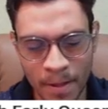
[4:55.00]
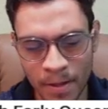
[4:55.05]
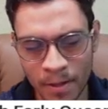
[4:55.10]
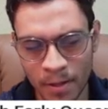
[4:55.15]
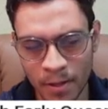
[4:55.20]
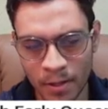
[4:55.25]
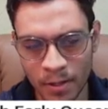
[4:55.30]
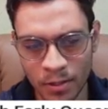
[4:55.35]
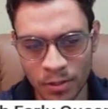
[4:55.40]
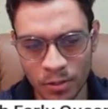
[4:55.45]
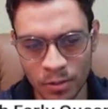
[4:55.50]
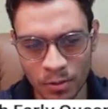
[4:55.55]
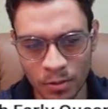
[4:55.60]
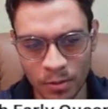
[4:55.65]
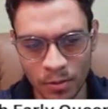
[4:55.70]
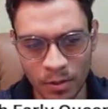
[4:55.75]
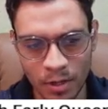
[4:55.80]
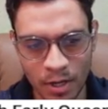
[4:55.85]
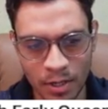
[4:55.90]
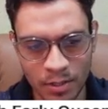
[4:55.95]
So
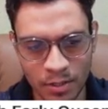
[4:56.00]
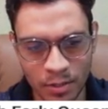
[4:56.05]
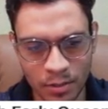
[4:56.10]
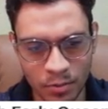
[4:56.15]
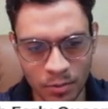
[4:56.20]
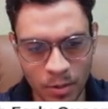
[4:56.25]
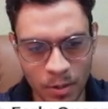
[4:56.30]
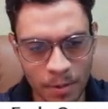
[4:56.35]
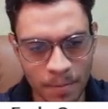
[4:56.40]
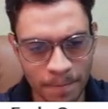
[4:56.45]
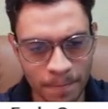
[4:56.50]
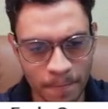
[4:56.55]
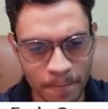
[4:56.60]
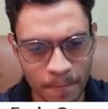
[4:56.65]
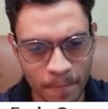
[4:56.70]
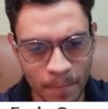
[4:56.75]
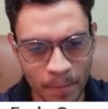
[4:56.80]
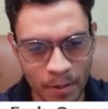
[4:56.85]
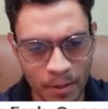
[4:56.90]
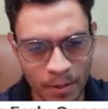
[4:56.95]
knight c3,
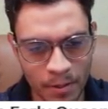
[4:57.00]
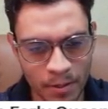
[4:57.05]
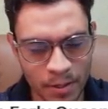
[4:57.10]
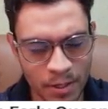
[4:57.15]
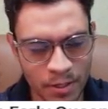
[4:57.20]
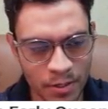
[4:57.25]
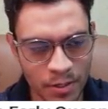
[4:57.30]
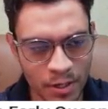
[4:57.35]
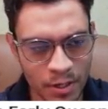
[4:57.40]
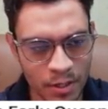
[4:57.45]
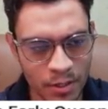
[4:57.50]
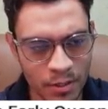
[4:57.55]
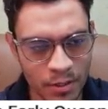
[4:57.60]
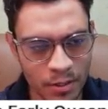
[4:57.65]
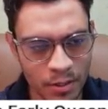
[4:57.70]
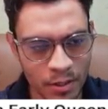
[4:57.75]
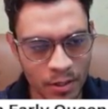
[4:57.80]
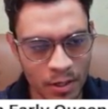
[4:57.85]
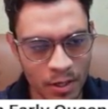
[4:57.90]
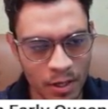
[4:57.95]
d6,
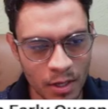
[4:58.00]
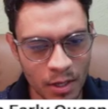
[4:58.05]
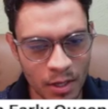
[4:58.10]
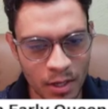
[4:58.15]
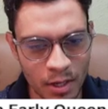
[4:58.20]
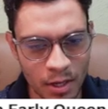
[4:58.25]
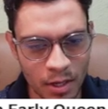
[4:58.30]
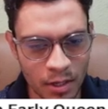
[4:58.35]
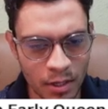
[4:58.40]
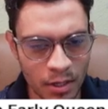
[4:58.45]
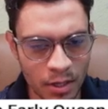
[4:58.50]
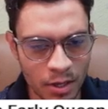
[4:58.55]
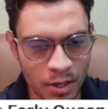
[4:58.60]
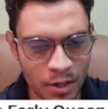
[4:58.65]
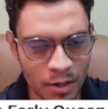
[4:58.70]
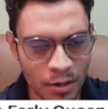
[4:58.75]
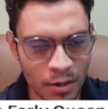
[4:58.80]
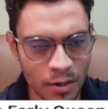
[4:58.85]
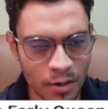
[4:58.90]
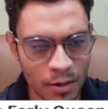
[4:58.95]
and
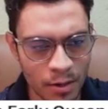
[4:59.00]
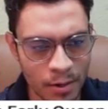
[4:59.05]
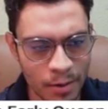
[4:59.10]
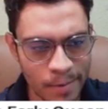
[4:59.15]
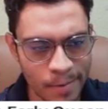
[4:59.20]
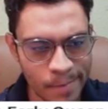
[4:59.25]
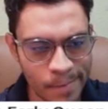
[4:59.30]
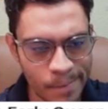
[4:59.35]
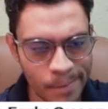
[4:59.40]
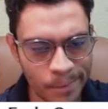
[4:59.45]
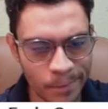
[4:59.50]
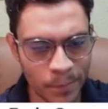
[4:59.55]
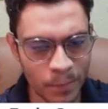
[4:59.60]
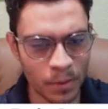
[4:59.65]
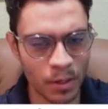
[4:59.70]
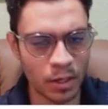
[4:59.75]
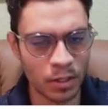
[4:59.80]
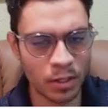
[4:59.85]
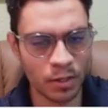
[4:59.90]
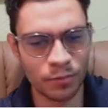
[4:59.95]
here
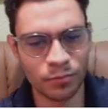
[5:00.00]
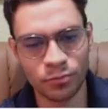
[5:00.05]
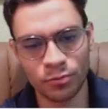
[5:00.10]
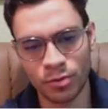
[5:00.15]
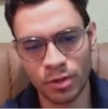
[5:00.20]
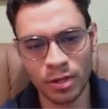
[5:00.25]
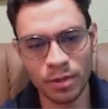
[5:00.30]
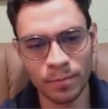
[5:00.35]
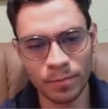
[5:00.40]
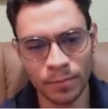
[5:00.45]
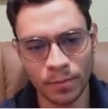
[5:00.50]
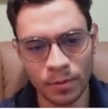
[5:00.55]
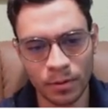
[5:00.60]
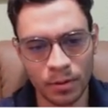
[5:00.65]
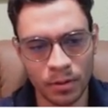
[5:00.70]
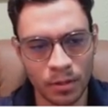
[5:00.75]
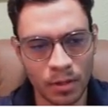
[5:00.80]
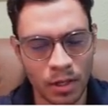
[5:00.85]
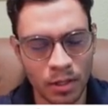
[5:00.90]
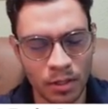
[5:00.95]
knight f3,
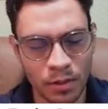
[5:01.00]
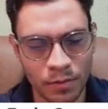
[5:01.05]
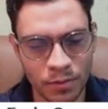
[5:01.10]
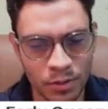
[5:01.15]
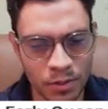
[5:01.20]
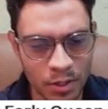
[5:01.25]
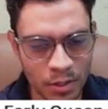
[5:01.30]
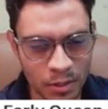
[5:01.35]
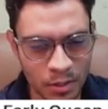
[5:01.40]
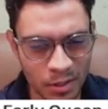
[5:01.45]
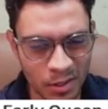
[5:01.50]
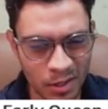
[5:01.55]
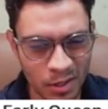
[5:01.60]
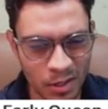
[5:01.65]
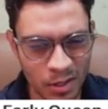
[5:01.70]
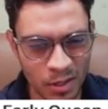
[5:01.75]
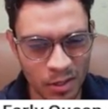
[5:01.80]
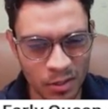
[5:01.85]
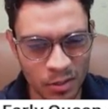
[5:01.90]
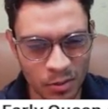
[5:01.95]
knight f6.
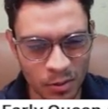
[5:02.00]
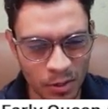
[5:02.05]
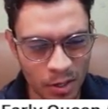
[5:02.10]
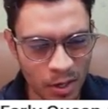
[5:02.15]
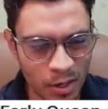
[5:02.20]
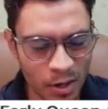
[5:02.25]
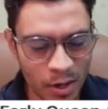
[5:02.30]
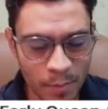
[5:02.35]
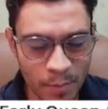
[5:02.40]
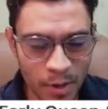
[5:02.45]
So here I made a